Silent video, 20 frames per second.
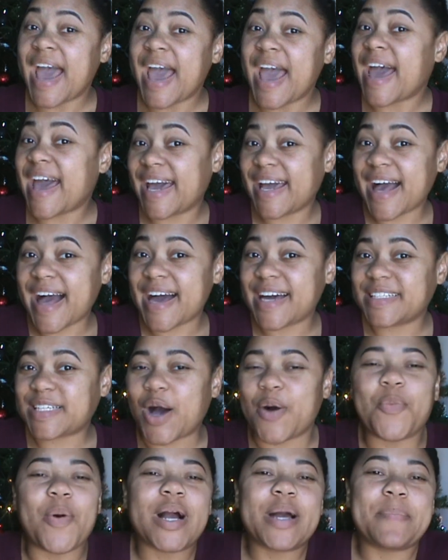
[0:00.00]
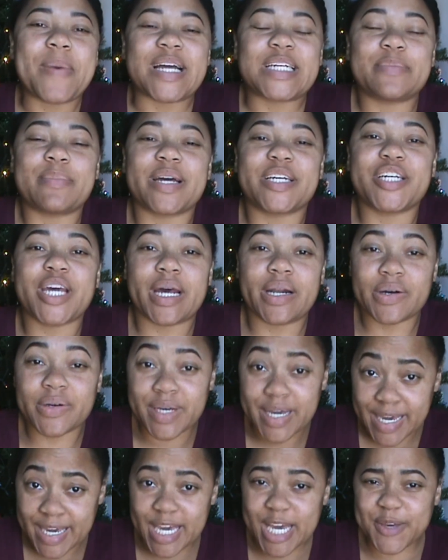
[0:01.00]
Hey guys, welcome back to my channel.
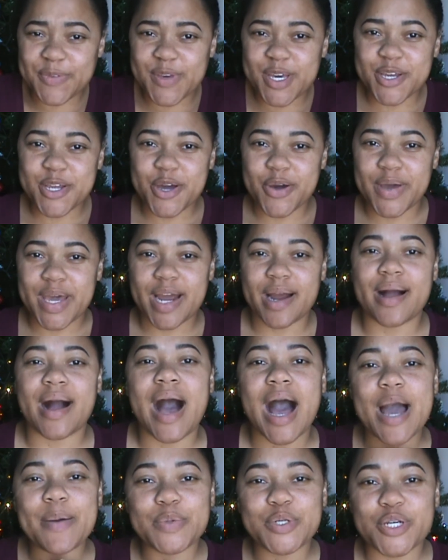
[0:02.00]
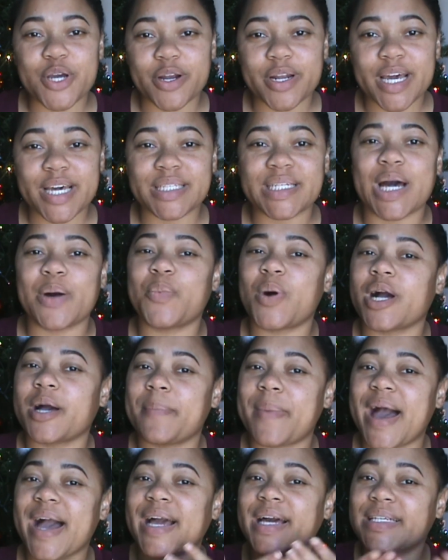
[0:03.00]
If you're new here, I'm Charniece and welcome
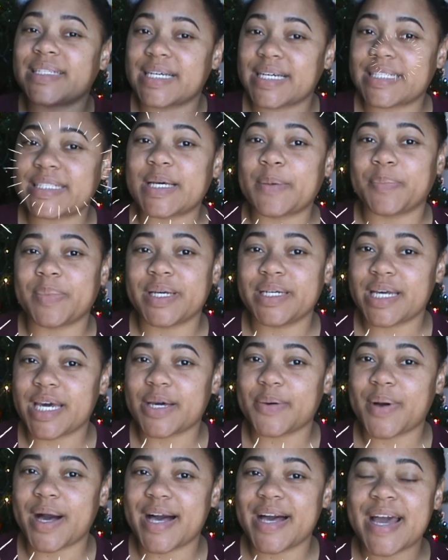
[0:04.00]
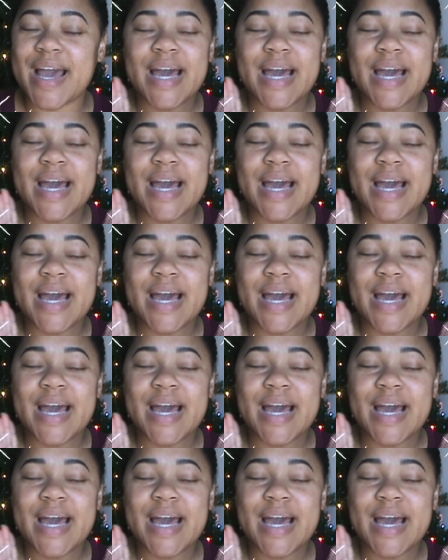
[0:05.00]
back to Simply Ne'qua.